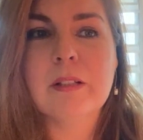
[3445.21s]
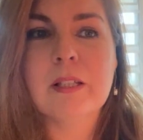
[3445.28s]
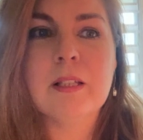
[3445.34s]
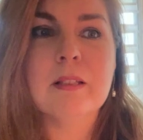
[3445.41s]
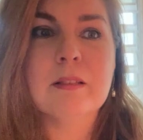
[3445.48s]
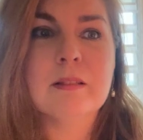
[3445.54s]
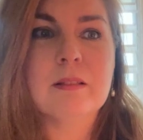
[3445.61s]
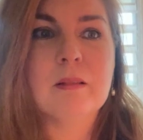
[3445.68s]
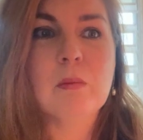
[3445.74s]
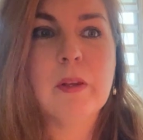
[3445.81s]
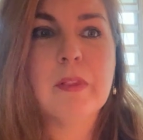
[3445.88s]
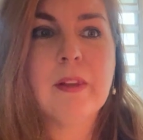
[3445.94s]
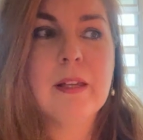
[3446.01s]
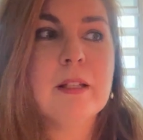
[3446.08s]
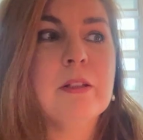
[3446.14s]
is and
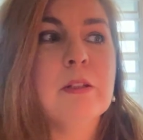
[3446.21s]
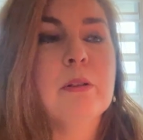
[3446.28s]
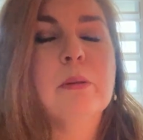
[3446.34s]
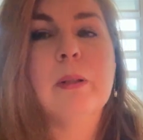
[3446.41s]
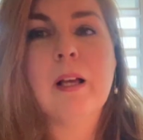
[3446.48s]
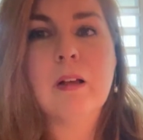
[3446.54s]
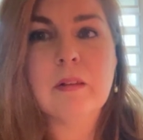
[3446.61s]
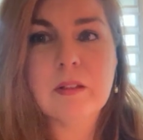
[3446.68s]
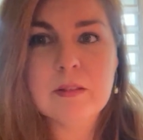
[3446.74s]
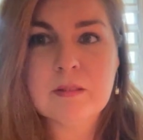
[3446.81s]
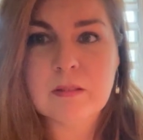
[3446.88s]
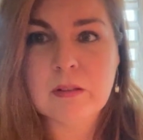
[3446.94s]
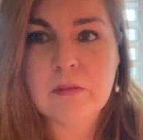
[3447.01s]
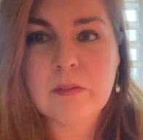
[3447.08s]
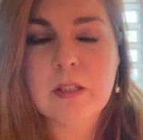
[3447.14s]
what they do and how they
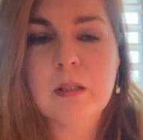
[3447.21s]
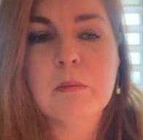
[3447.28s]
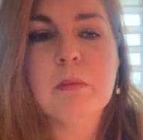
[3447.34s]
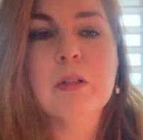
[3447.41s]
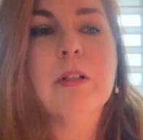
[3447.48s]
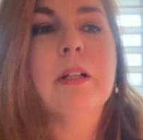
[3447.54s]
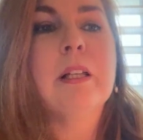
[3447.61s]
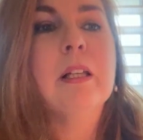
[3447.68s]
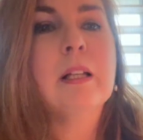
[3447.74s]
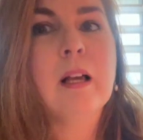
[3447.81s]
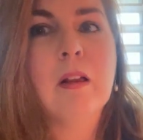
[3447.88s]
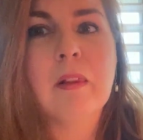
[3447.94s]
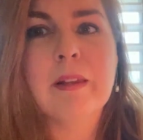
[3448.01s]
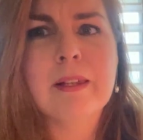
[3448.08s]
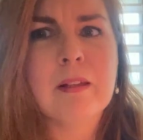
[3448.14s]
serve the community and
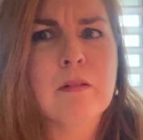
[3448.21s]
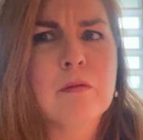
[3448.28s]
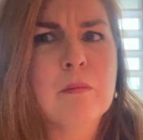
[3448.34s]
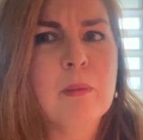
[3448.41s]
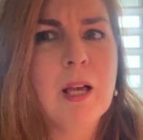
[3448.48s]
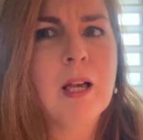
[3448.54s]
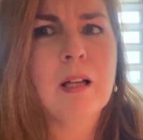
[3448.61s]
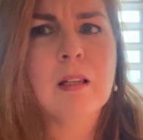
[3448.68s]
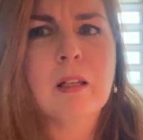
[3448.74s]
how they give back.